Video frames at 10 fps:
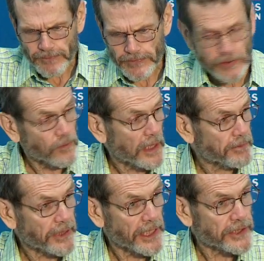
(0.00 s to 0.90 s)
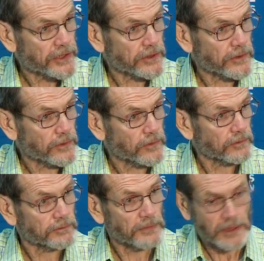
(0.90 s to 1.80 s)
So I began
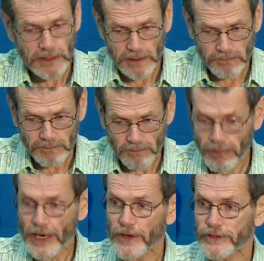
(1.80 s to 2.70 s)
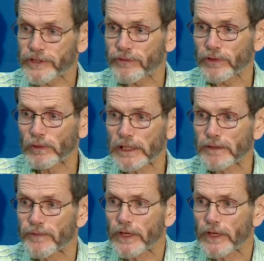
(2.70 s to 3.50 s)
to browse, if you will.